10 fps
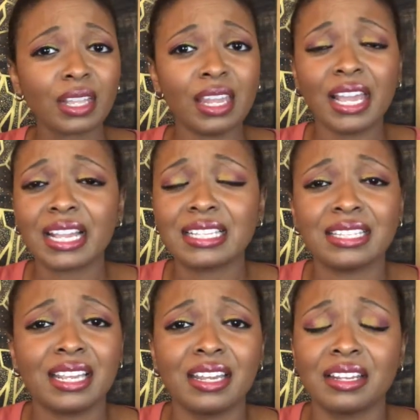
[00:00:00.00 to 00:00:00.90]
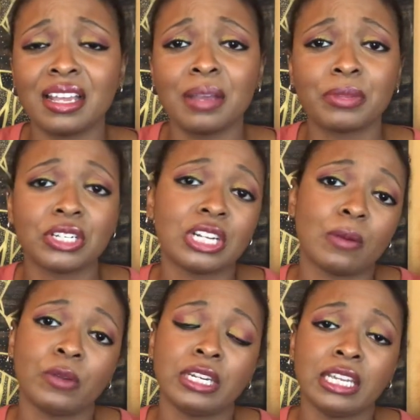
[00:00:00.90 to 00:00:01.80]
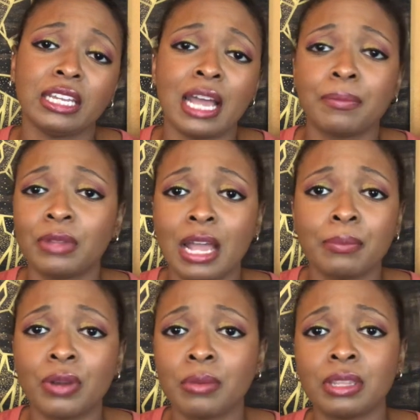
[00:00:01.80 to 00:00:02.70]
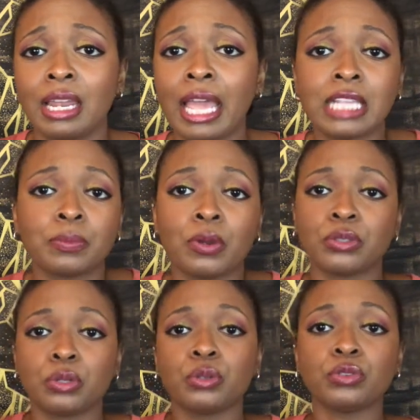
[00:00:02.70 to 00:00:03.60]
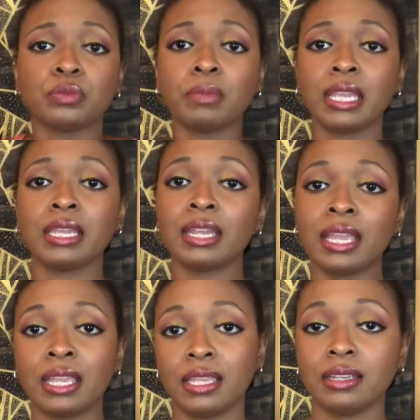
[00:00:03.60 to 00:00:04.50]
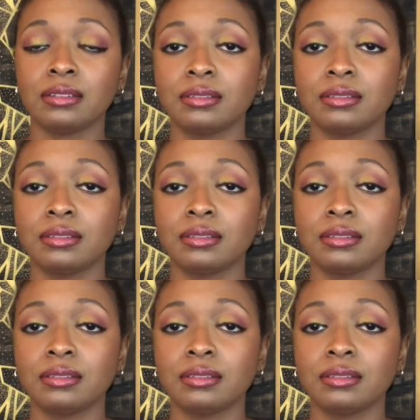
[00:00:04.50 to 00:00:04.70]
Like I said, good job, Whitney. I'm probably the last person who's made a,